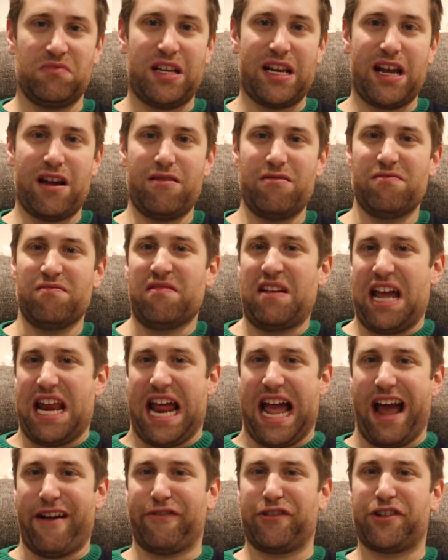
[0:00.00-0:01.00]
you know,
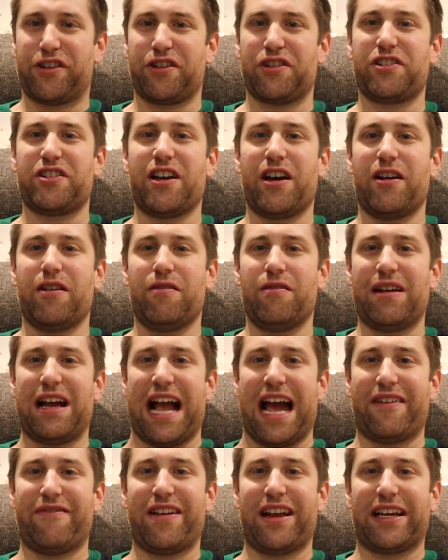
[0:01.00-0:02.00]
an average or so
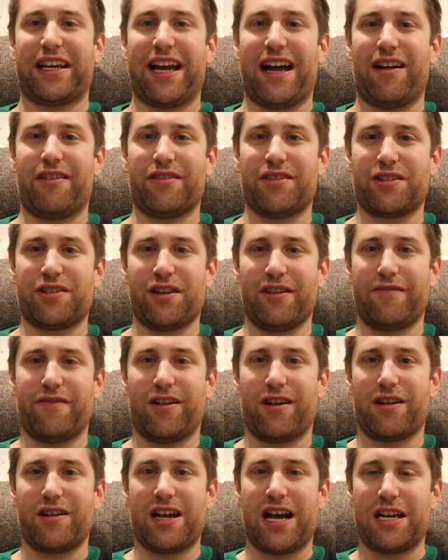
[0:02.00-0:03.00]
advent calendar so
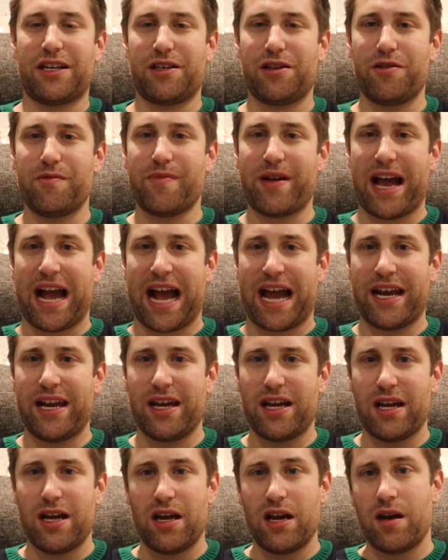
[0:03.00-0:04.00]
far. Not too bad,
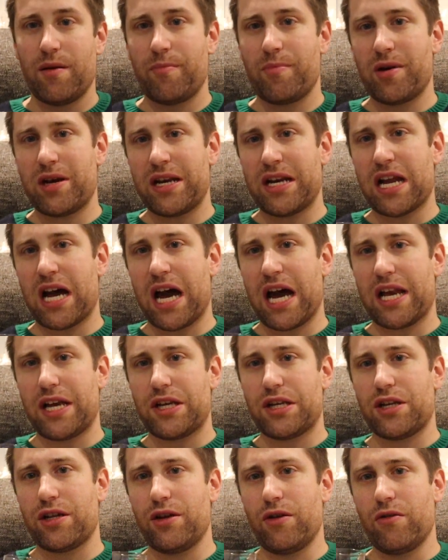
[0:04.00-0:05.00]
but
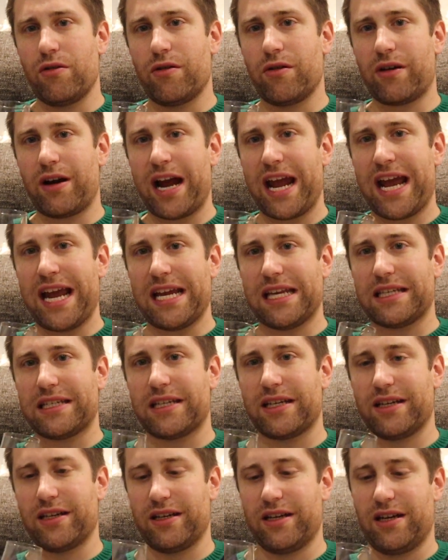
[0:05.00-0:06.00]
not too
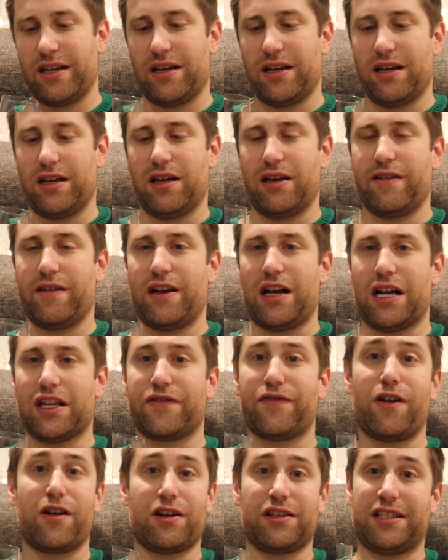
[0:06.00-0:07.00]
great.
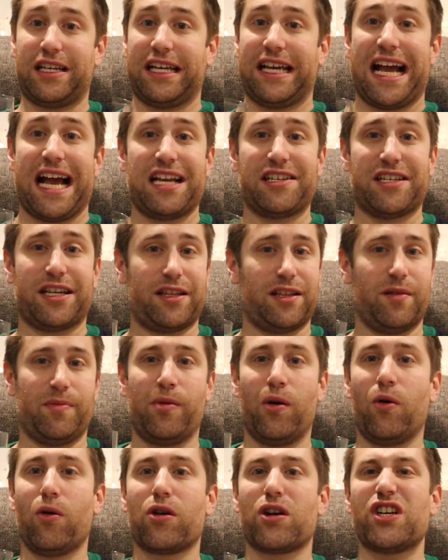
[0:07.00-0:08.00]
As far as the guessing, the
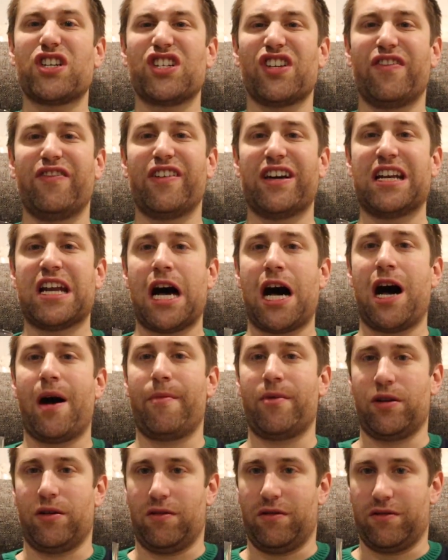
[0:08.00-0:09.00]
pours,
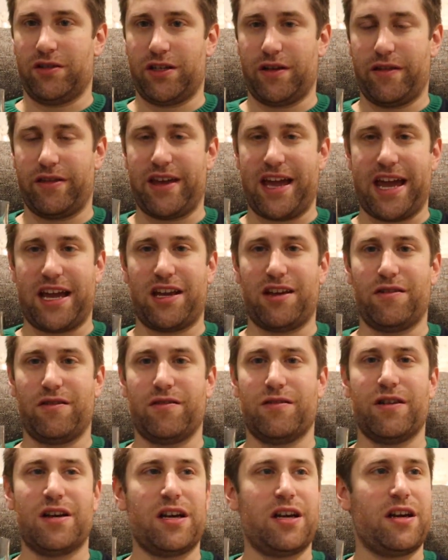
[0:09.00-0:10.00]
phenomenal. So thank
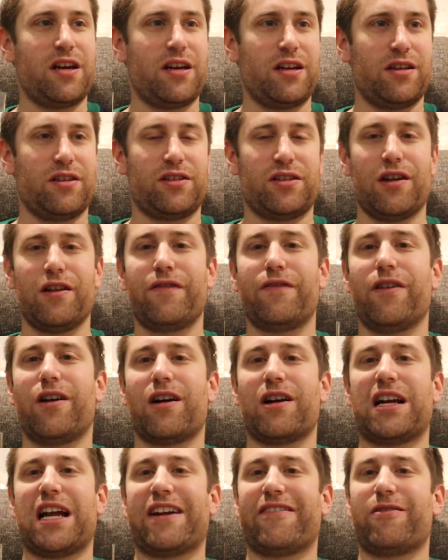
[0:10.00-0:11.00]
you so
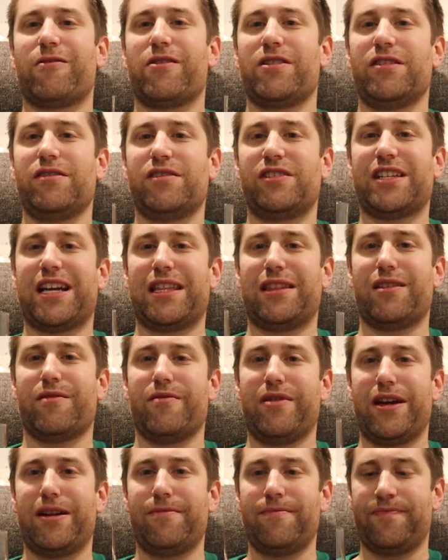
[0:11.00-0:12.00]
far to everyone who sent
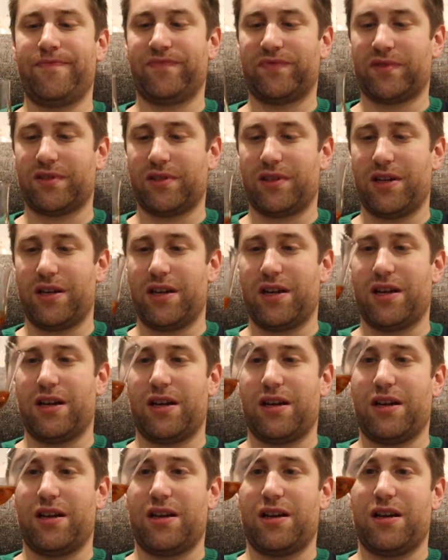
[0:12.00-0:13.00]
them in.
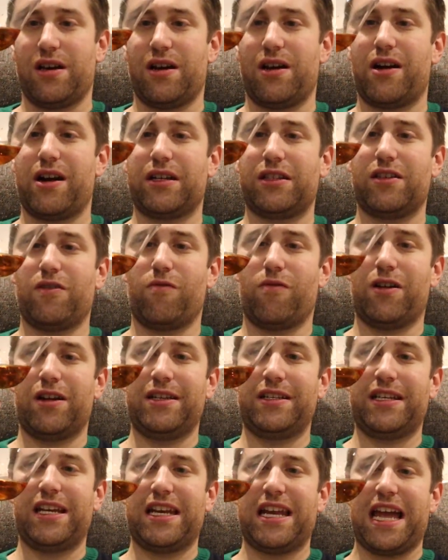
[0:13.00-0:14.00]
All right, the
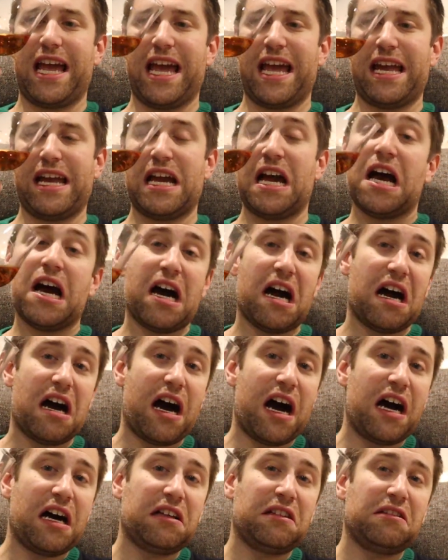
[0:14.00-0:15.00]
one today,
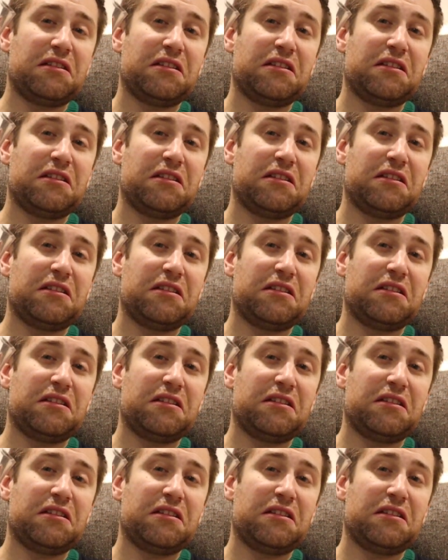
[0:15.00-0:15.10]
a